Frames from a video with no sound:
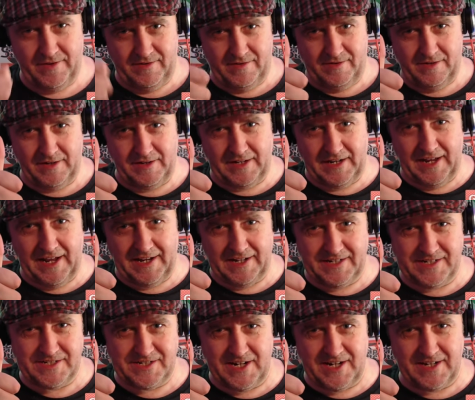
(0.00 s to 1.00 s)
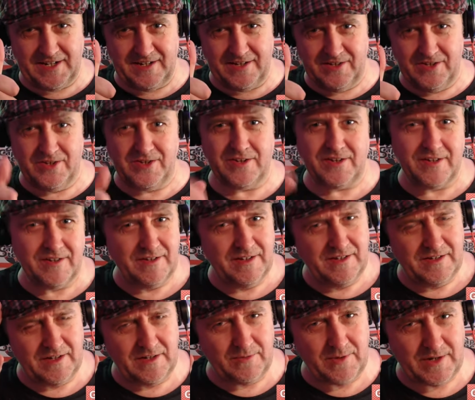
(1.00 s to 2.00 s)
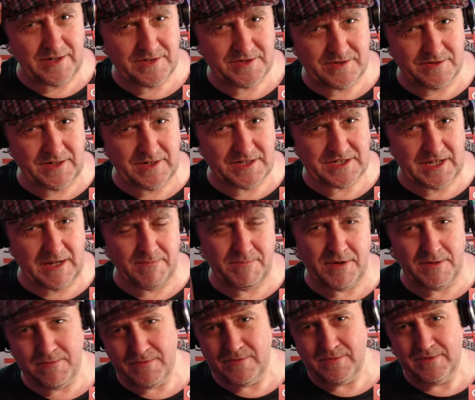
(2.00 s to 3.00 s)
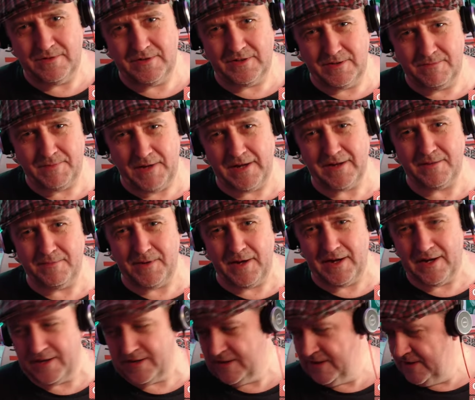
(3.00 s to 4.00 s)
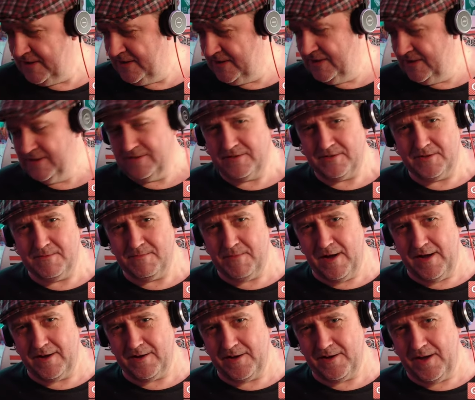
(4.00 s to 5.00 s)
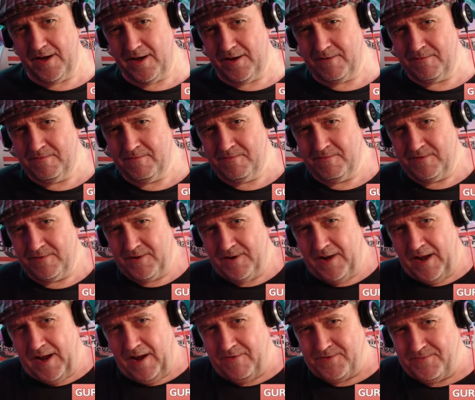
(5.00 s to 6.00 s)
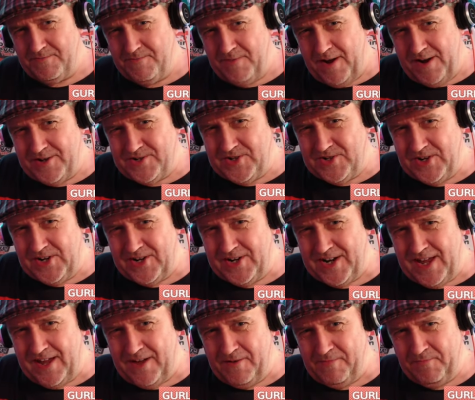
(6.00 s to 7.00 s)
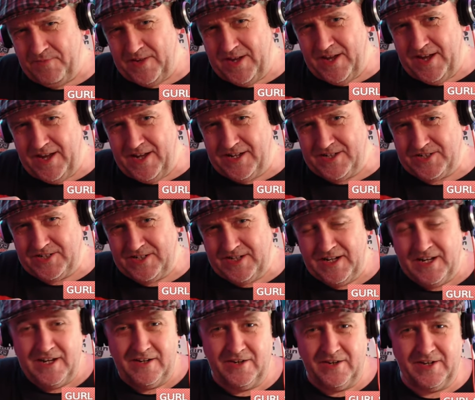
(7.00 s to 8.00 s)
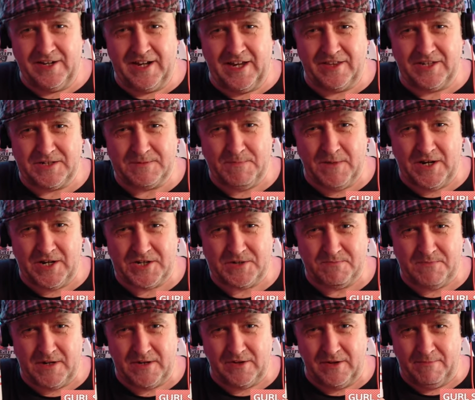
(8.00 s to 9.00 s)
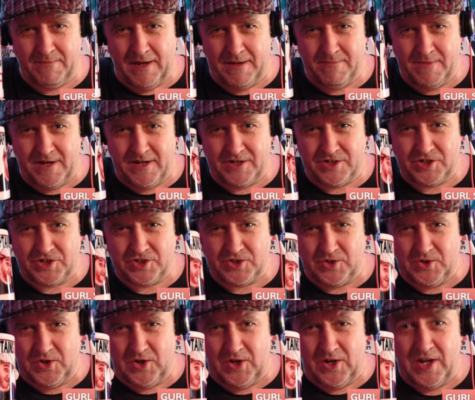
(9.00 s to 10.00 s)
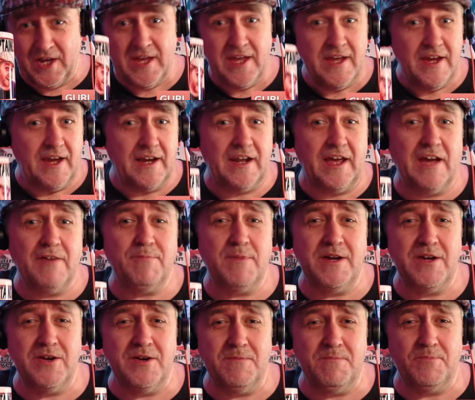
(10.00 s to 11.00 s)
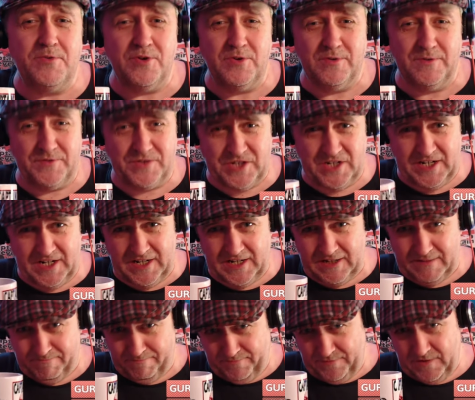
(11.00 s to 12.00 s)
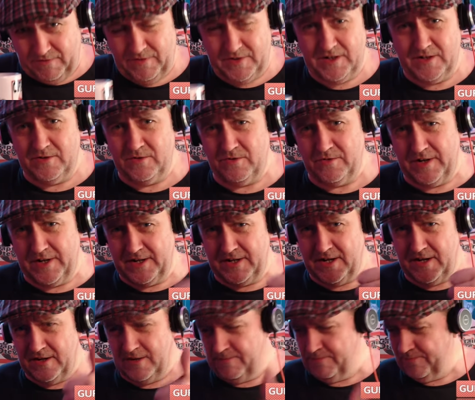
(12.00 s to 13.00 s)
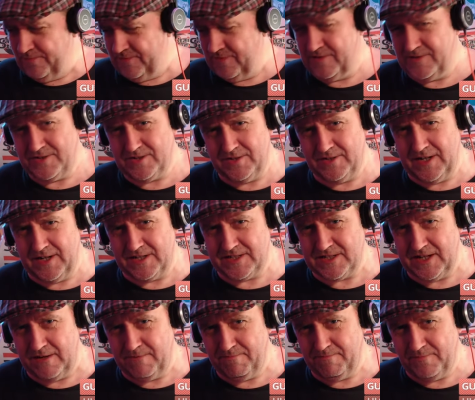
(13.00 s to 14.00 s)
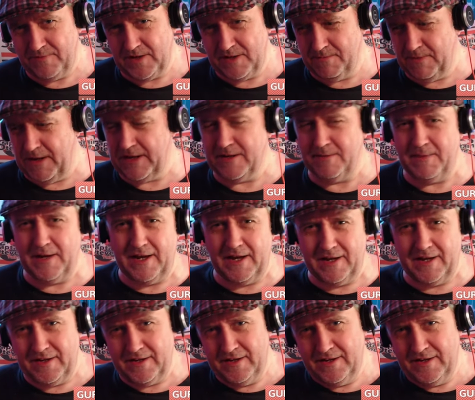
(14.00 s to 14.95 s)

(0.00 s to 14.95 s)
I'd gladly take a look. Anyway, till next time, people. Goodbye, goodbye, and goodbye again. I have my tea now. Yes, you can get this merch mug on my merch store, and I have my own brew of tea, if you didn't already know. Until next time, goodbye, goodbye,